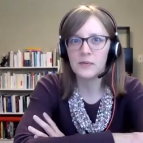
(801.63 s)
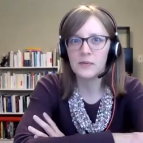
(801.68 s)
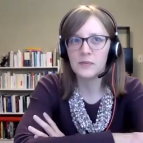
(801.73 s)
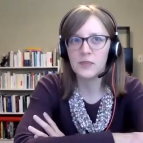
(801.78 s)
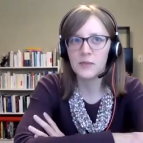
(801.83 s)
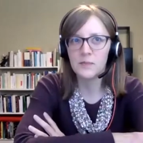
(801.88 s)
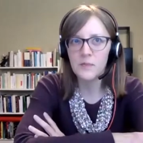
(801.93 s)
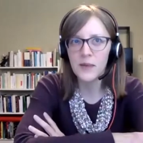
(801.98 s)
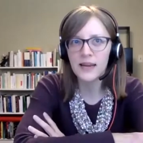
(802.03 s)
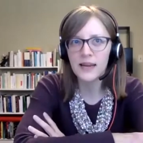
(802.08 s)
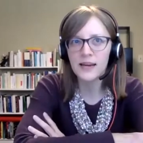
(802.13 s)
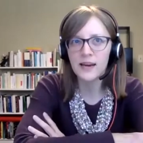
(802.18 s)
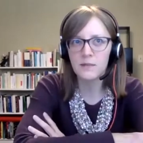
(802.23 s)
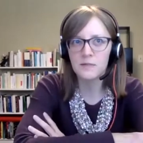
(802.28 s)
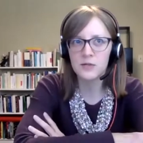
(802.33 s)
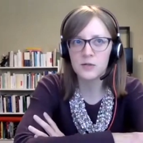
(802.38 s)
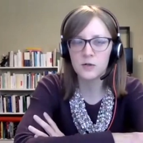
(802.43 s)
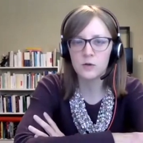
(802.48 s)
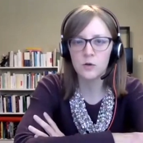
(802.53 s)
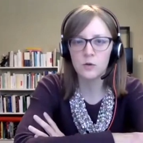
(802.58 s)
the main
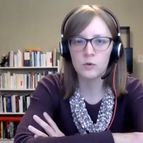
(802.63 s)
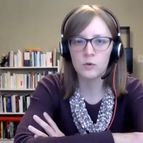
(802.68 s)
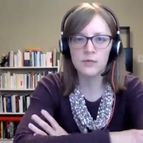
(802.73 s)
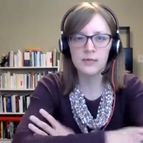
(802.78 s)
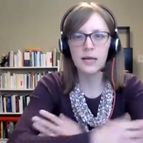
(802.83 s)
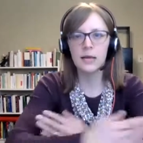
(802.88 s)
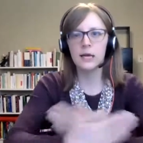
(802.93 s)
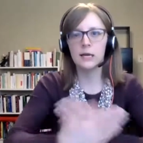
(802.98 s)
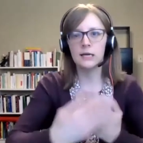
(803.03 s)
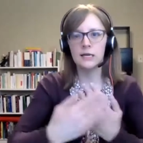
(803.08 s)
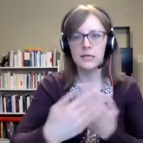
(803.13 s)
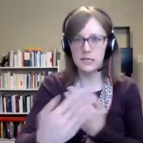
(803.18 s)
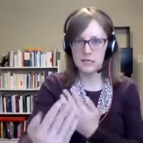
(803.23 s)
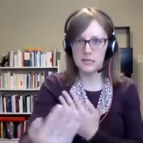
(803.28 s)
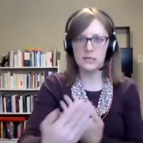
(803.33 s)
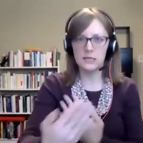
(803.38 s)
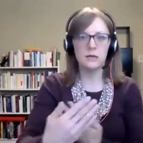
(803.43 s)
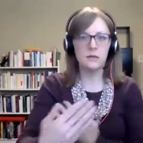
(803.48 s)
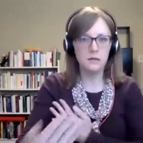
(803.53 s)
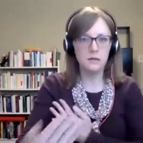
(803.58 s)
obstacle was getting
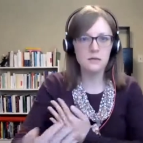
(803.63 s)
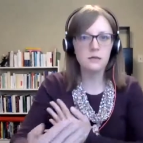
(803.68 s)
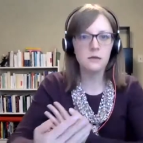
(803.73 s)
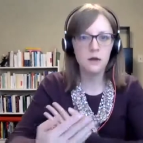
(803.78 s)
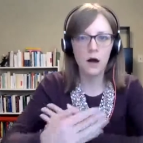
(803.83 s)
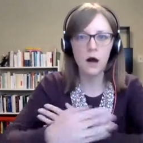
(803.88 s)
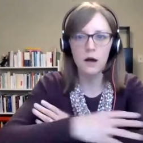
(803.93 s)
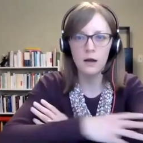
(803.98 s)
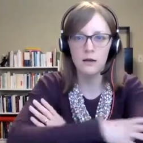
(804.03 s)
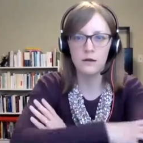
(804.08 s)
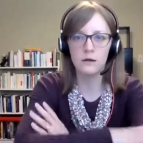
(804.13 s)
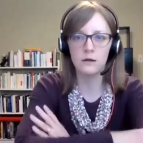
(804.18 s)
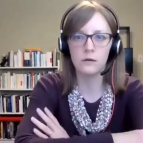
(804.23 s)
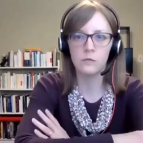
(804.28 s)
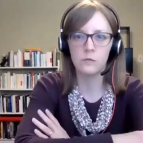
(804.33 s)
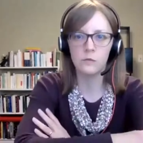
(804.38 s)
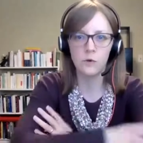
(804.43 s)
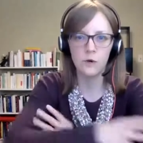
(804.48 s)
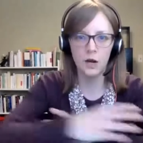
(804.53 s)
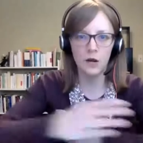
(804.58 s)
distance on
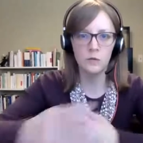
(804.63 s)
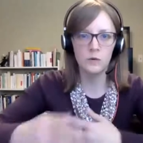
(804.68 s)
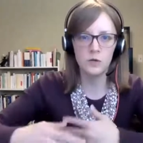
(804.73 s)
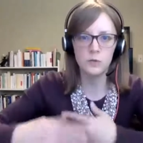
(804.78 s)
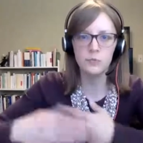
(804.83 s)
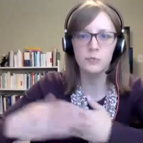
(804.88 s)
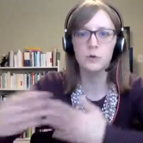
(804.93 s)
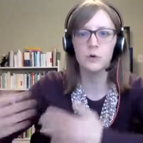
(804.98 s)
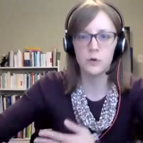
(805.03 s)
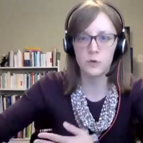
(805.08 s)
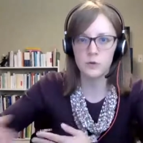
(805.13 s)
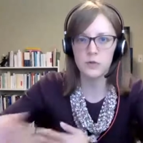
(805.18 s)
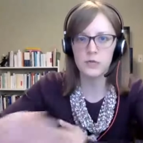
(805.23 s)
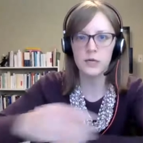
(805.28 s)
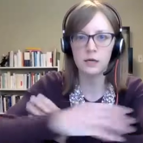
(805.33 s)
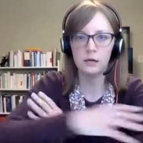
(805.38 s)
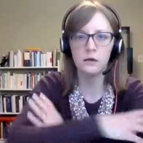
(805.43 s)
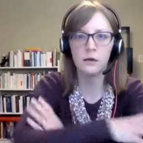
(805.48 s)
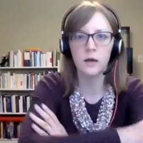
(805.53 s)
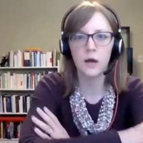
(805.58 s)
what I was
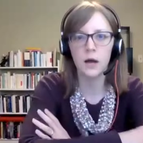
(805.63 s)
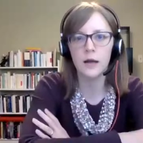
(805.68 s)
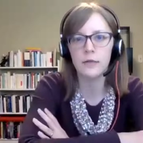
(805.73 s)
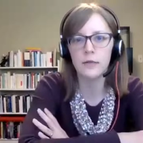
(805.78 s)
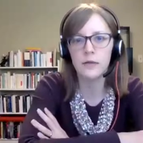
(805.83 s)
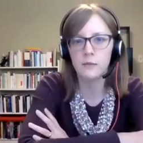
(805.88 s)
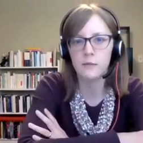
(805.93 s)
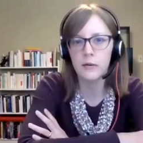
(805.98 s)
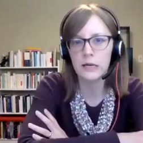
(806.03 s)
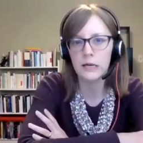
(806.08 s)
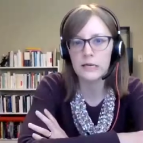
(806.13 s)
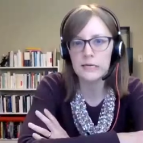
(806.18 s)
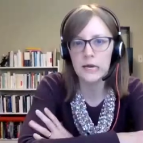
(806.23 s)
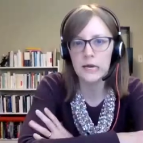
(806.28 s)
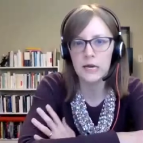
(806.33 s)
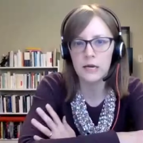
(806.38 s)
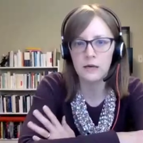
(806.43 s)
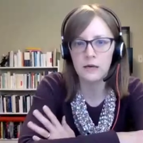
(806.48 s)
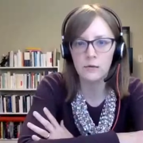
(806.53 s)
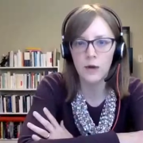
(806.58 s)
producing. I think because
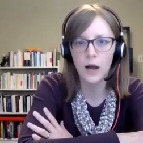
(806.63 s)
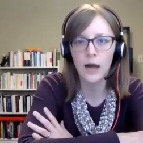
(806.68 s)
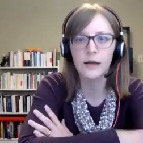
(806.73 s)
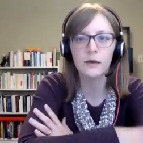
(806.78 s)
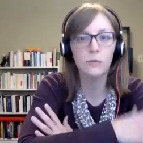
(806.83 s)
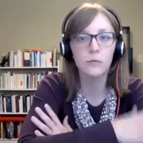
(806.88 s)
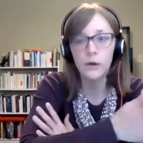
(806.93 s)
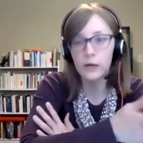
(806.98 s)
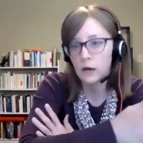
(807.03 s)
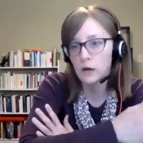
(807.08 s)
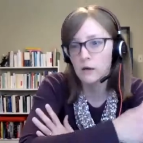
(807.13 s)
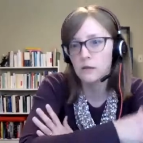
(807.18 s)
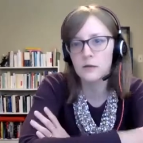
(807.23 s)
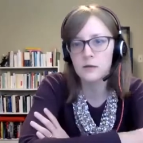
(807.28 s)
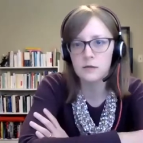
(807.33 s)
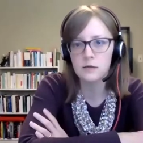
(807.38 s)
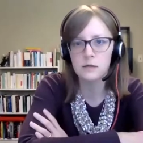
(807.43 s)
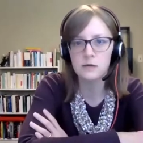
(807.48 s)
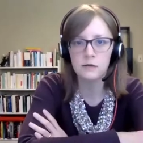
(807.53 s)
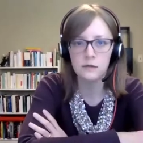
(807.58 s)
I had written on
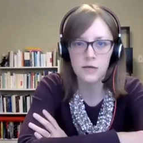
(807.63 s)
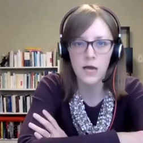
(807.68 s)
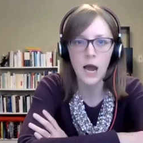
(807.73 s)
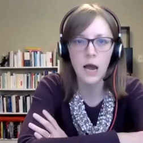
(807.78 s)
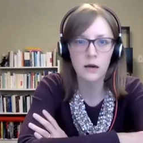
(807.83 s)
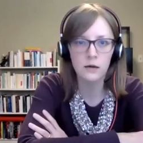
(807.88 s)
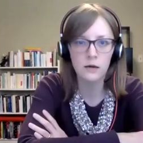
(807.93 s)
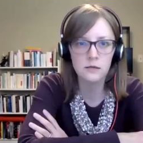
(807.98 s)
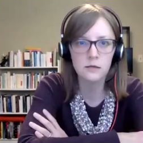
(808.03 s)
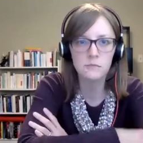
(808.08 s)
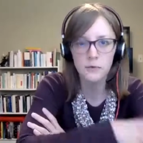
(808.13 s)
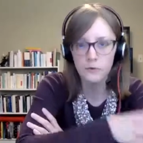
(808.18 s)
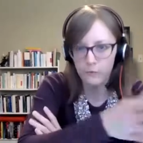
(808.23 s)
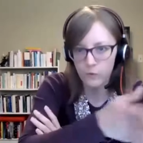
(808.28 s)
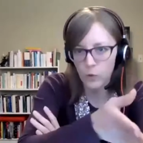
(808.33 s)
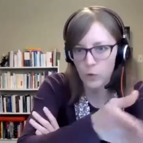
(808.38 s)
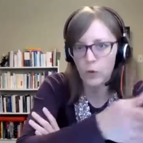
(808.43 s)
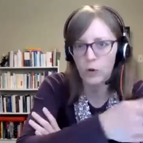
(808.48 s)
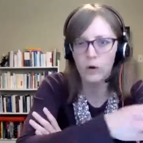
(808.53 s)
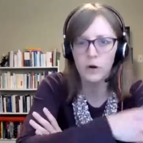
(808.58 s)
this text
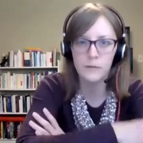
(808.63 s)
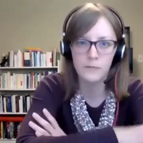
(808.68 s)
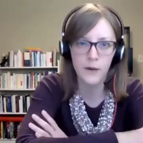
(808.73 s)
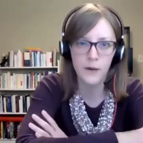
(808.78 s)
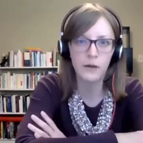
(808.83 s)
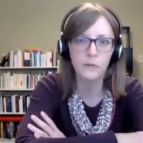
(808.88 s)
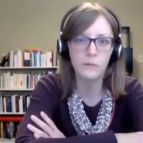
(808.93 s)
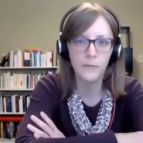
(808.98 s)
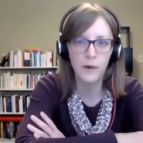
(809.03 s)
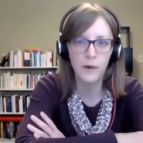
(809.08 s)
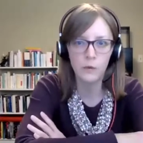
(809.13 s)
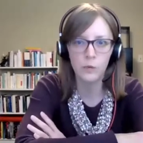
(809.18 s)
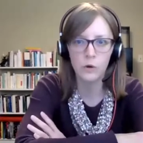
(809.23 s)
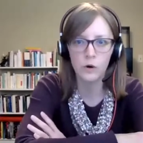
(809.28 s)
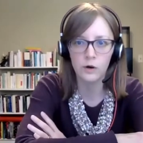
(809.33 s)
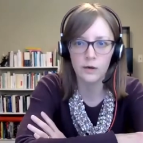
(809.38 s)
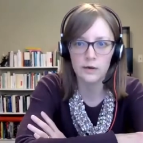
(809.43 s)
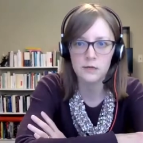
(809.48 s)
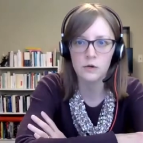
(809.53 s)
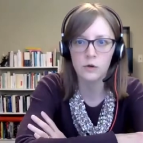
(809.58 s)
before in my
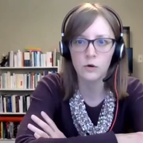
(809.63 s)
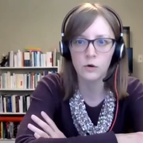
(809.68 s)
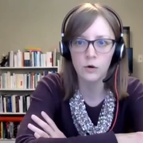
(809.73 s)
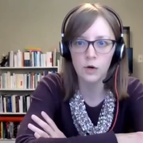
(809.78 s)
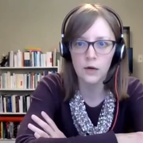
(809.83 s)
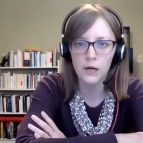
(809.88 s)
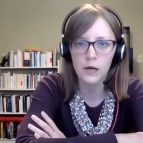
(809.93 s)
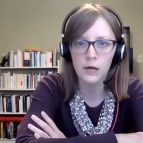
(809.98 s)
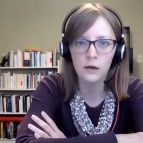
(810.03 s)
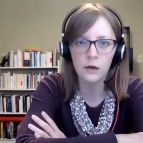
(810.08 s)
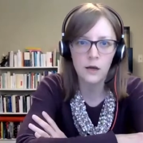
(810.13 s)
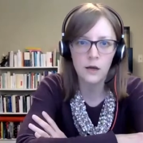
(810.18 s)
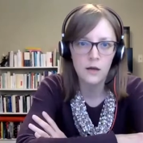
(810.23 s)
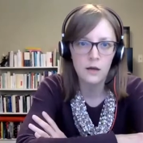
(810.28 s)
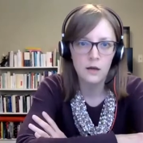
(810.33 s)
work as a critic.